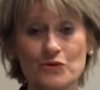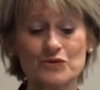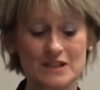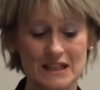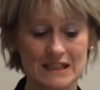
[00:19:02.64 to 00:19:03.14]

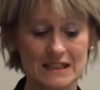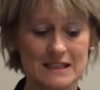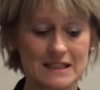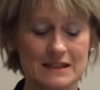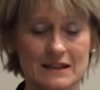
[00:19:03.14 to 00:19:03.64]
New
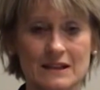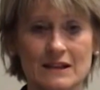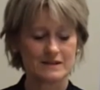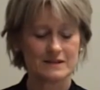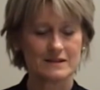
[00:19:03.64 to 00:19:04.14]
Zealanders,
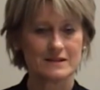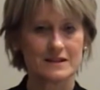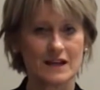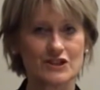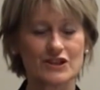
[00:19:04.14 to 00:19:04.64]

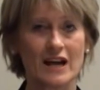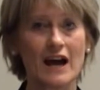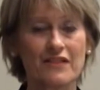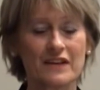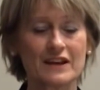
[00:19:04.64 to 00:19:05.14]
such that
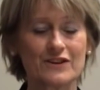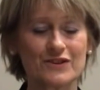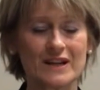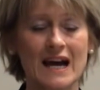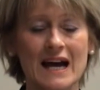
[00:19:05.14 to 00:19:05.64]
I think it could
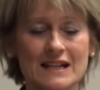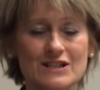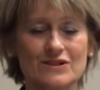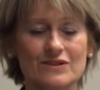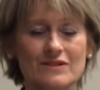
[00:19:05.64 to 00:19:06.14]

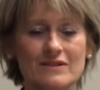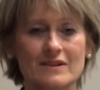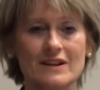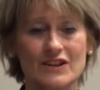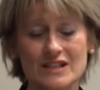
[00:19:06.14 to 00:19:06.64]
enhance
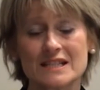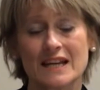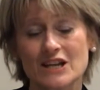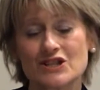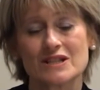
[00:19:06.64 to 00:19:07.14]
this
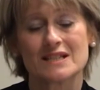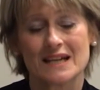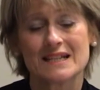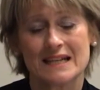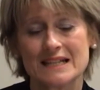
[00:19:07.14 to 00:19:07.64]
nation's
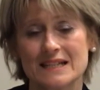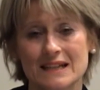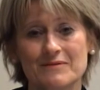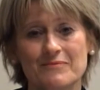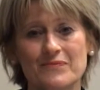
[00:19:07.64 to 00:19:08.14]
identity
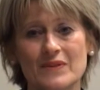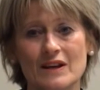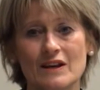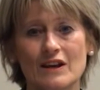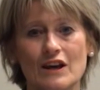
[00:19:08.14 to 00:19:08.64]

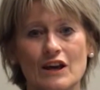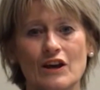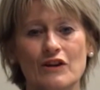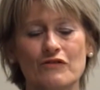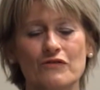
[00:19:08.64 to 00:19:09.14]

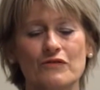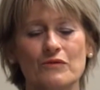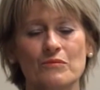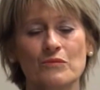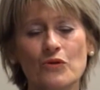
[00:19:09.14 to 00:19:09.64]
if
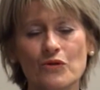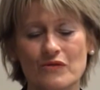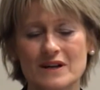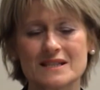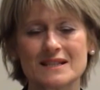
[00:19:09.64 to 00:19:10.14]
more of
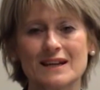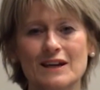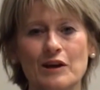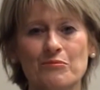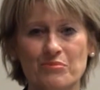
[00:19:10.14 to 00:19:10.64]
us
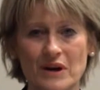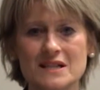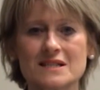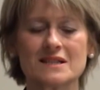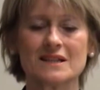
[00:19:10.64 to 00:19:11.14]

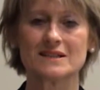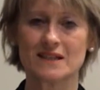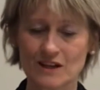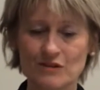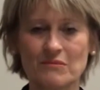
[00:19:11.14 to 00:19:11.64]
embrace
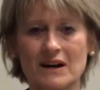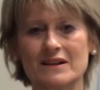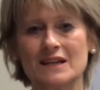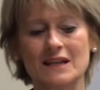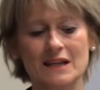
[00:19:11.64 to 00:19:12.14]
Te Reo
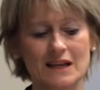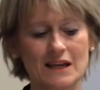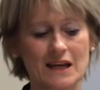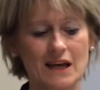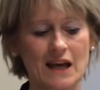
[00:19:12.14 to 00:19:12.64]
Māori
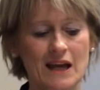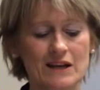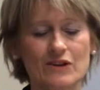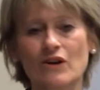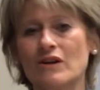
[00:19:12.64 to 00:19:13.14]
and
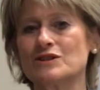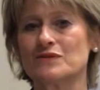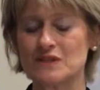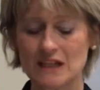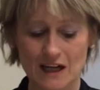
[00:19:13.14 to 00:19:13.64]
a knowledge
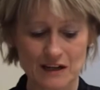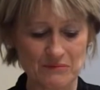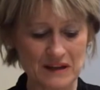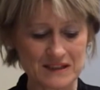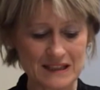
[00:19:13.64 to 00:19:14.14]
of tikanga
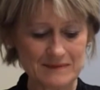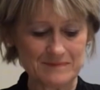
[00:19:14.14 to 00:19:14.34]
Māori.